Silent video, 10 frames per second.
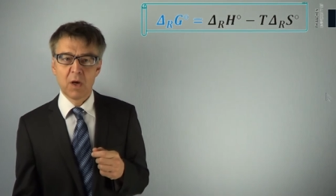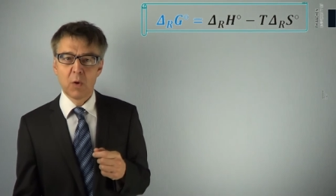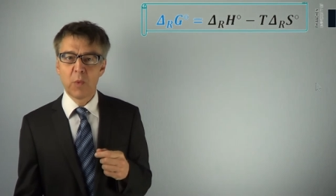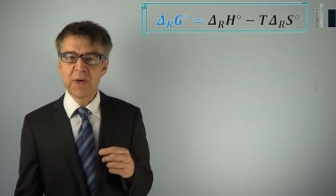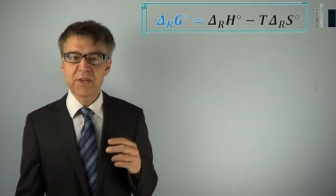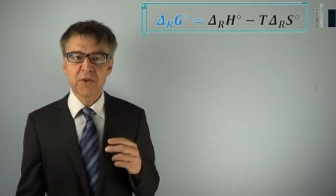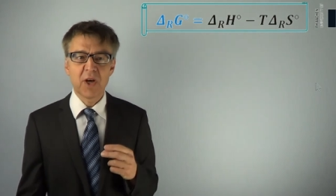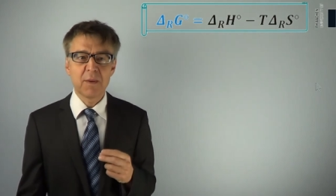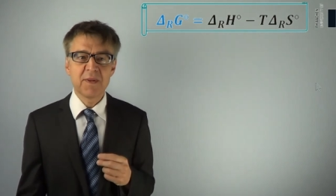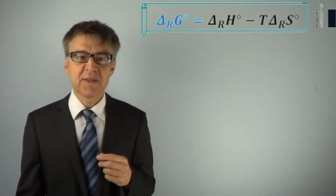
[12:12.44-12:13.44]
We will
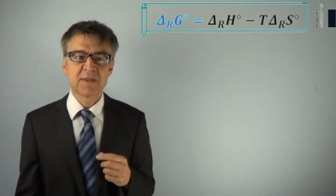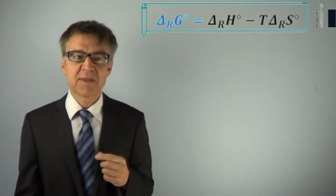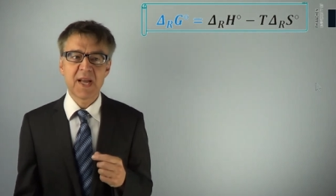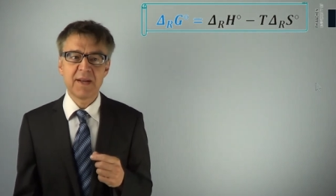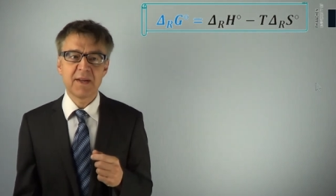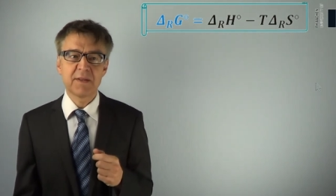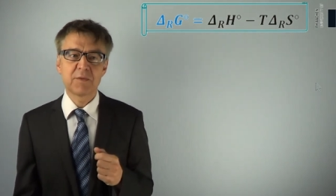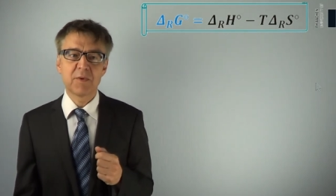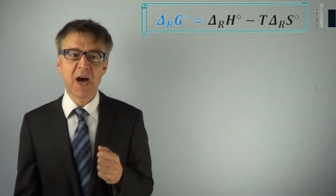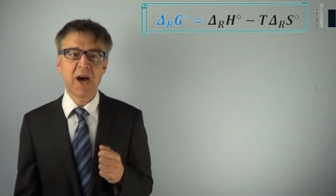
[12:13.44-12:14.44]
determine the standard
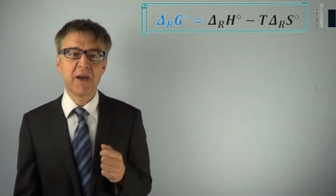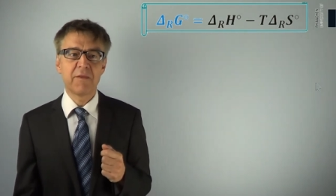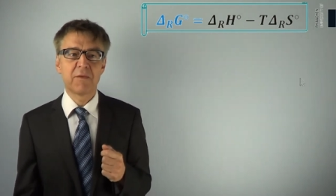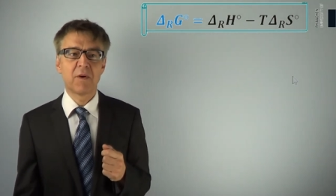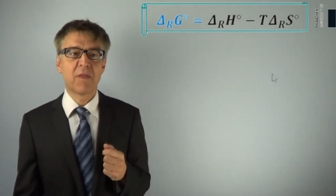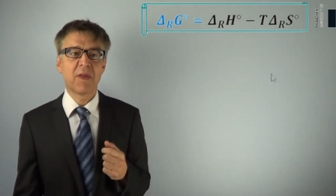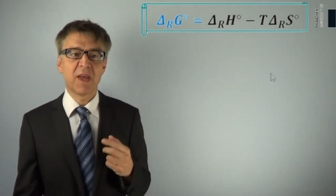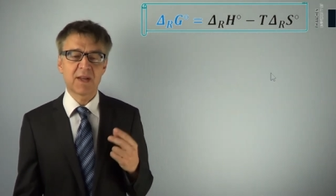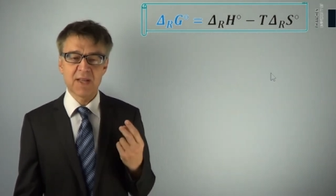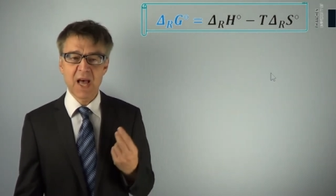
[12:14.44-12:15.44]
drive for the
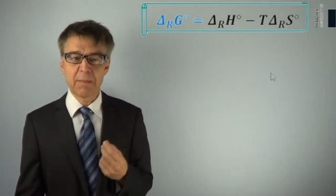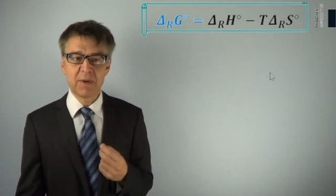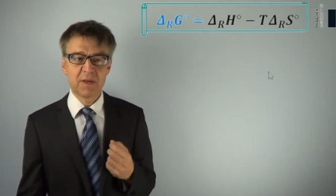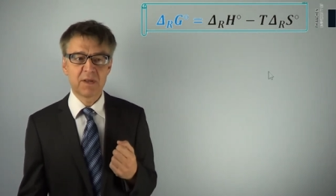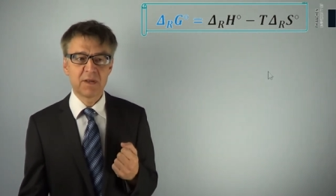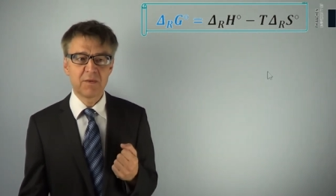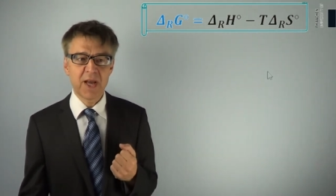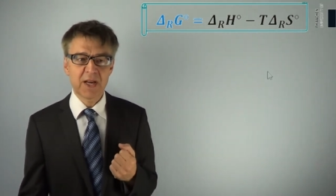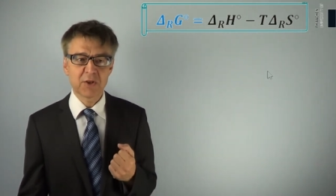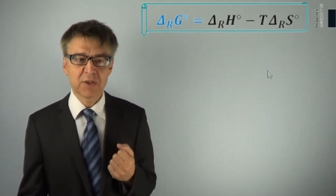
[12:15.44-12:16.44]
example
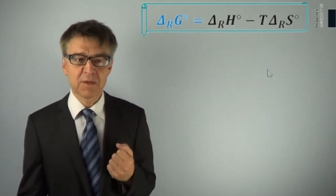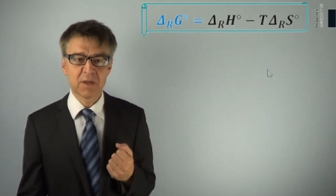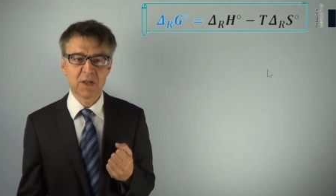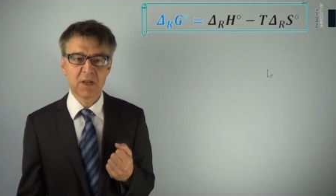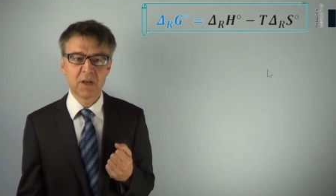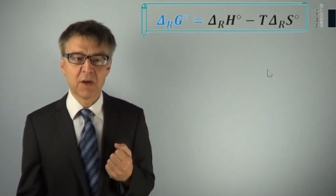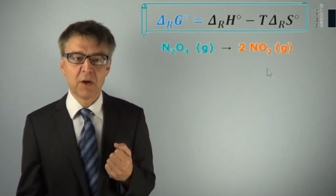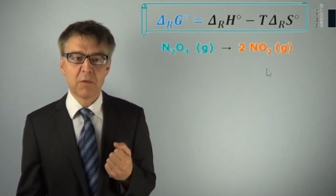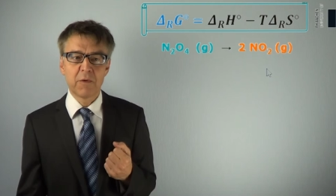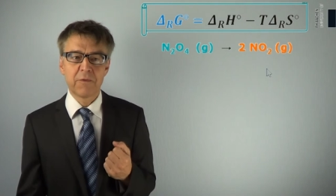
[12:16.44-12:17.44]
reaction.
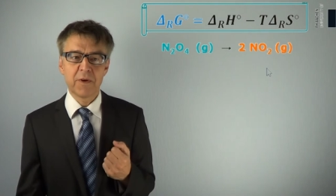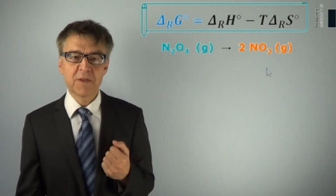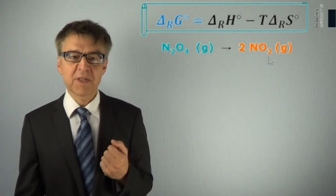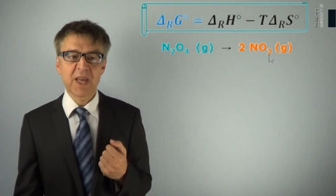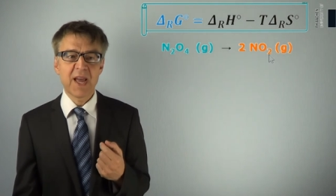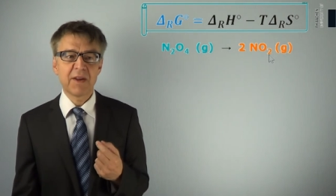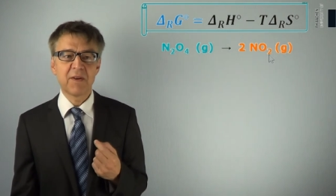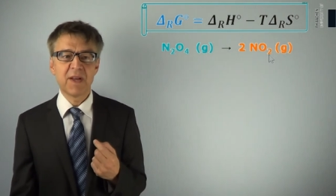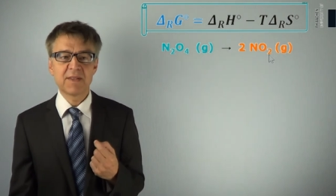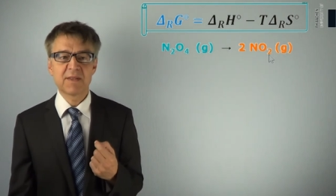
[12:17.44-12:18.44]
We first
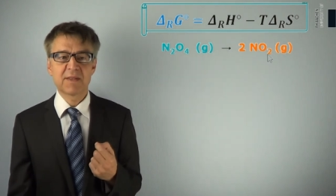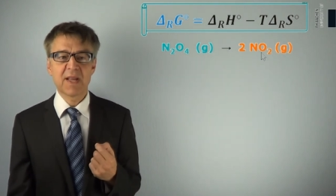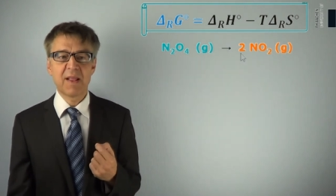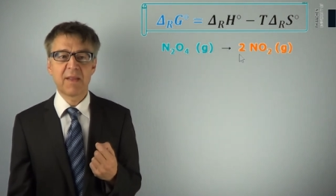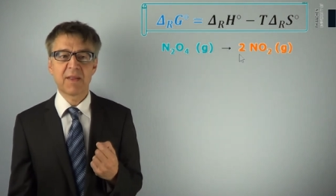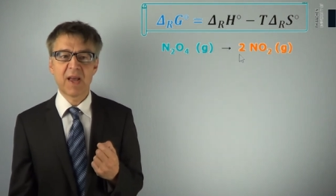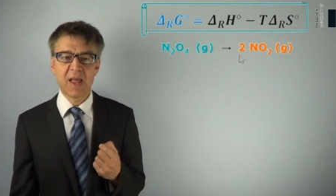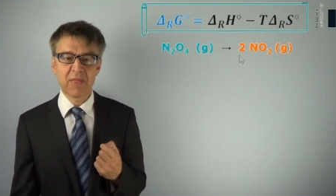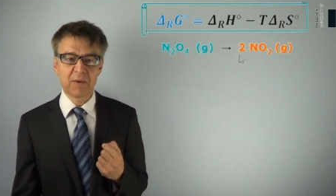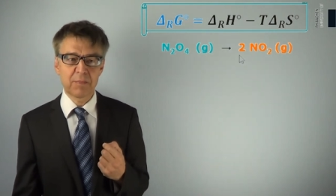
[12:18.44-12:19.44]
calculate the standard
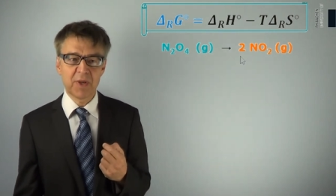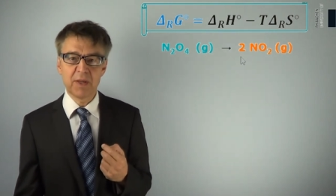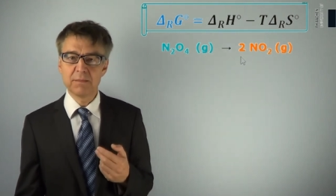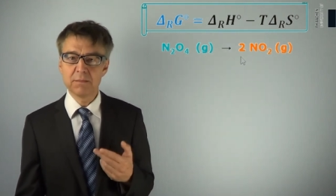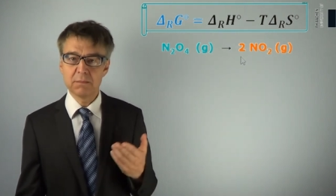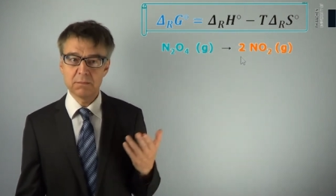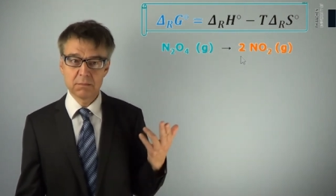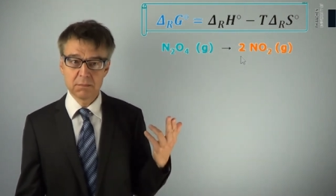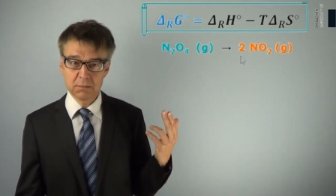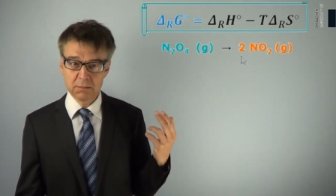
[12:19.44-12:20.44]
enthalpy
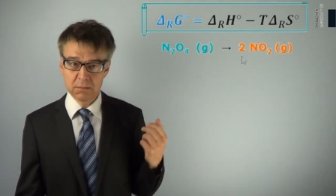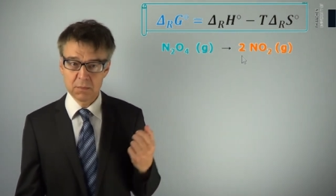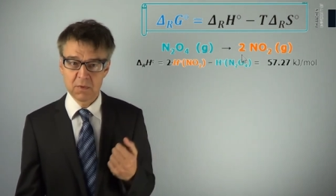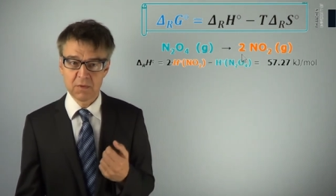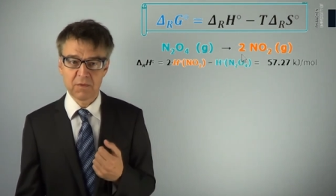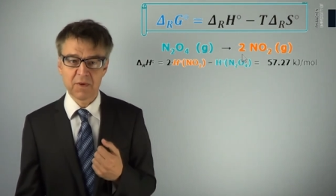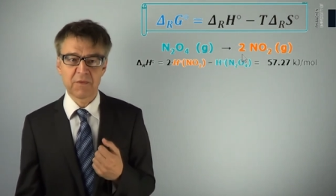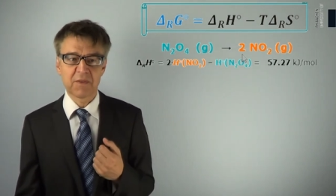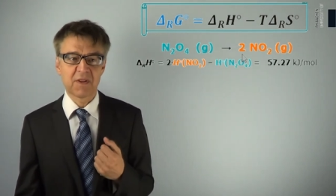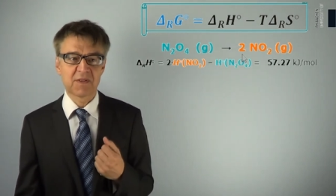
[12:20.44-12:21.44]

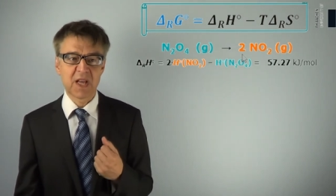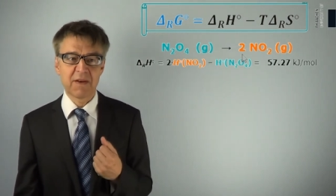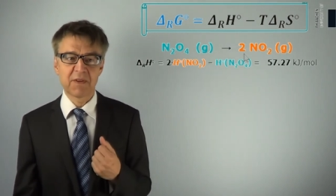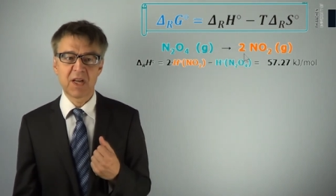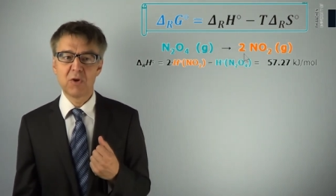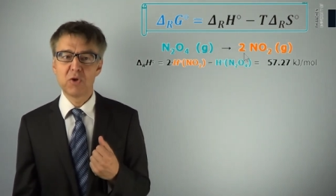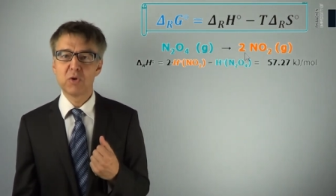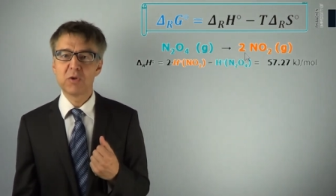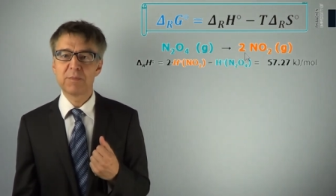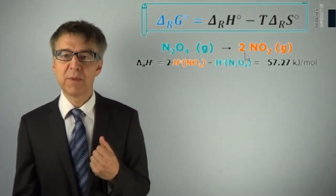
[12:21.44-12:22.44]
57
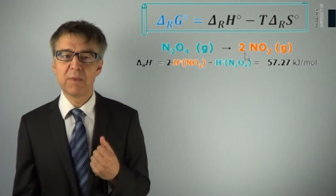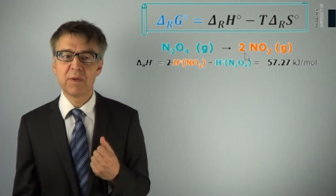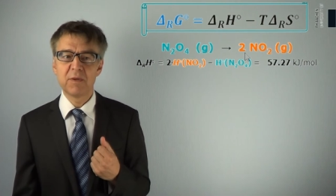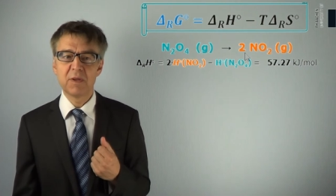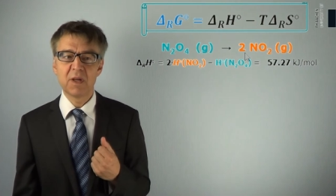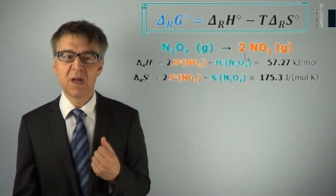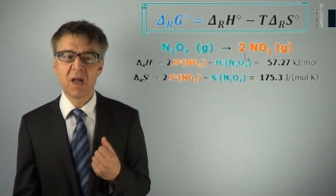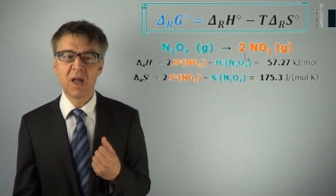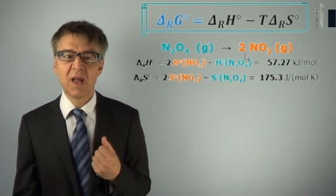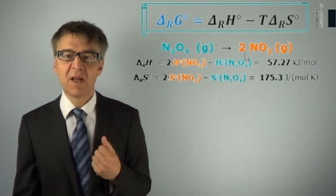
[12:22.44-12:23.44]
kilojoules per mole.
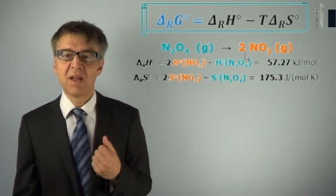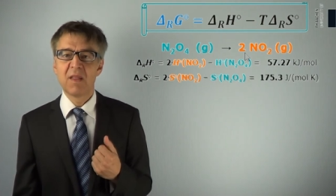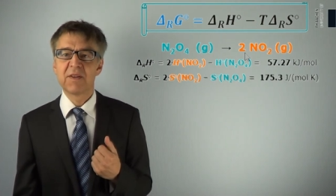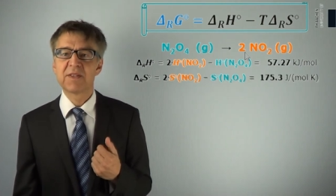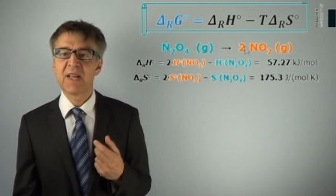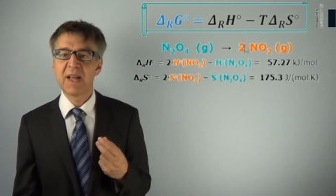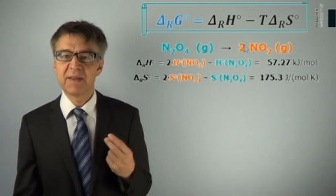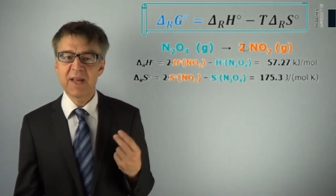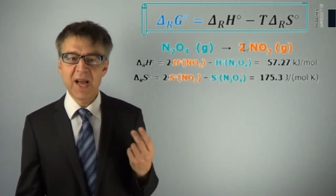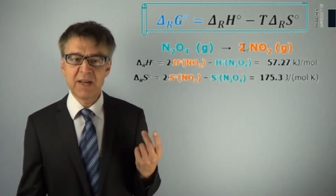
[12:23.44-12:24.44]
The
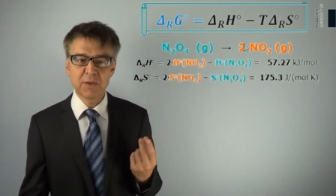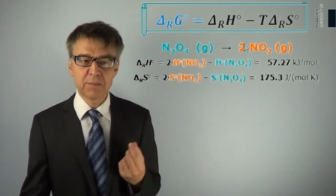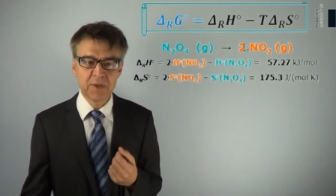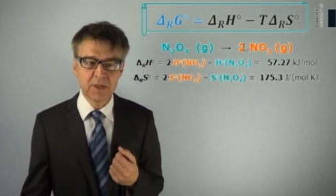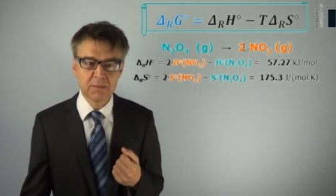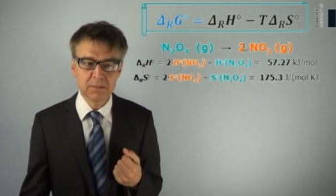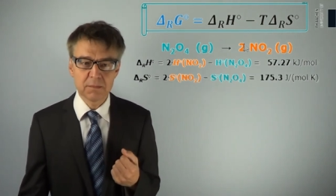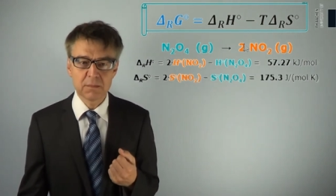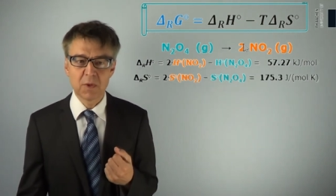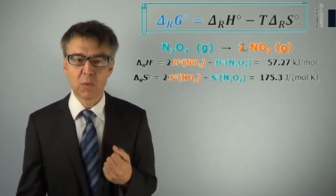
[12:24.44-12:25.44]
standard entropy,
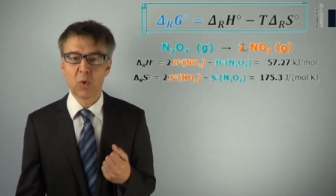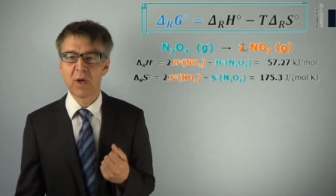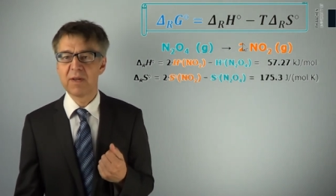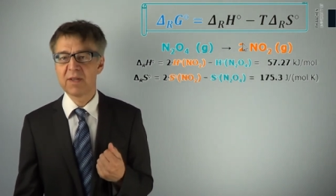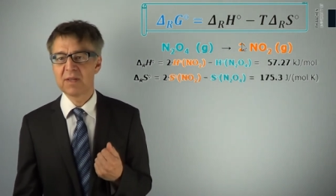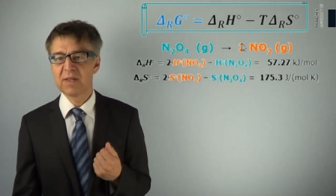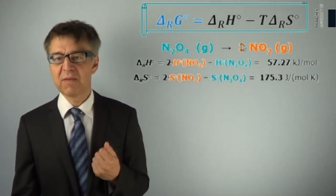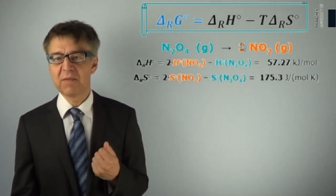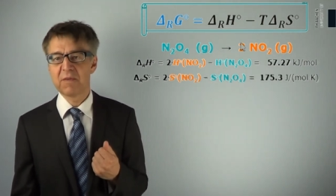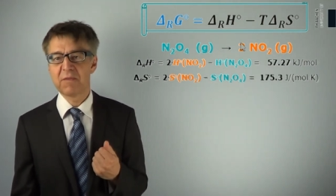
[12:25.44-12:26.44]

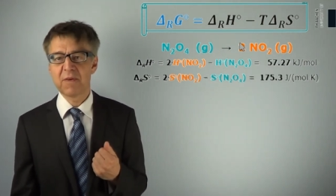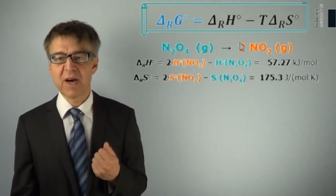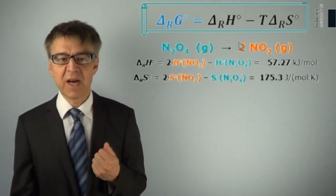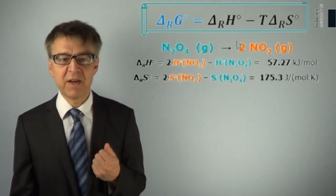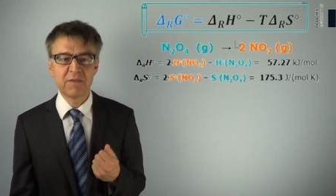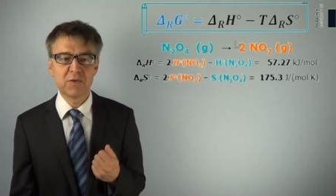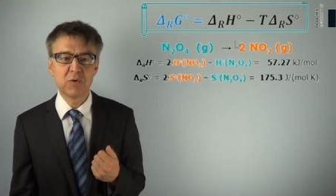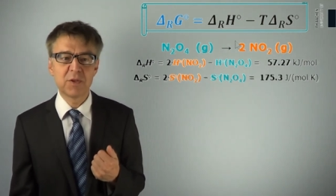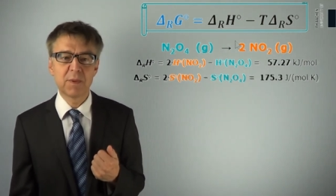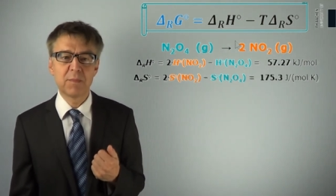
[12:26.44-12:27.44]
175
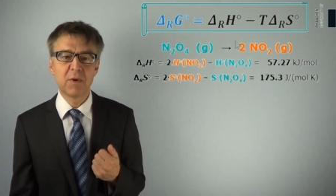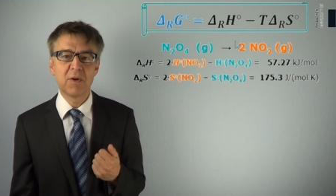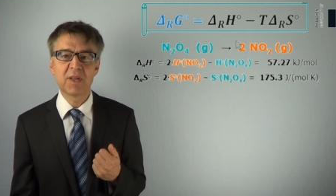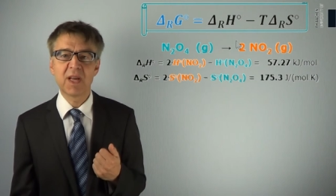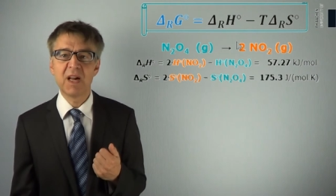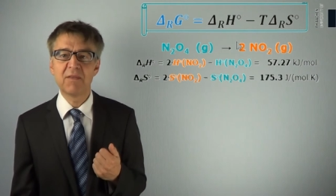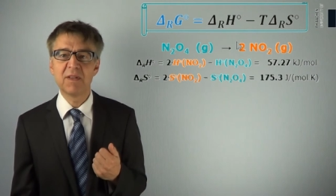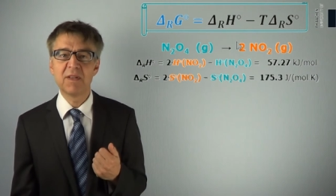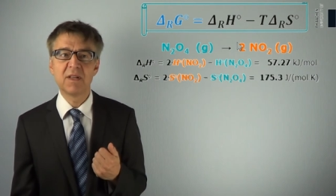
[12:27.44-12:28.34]
joules per mole in Kelvin.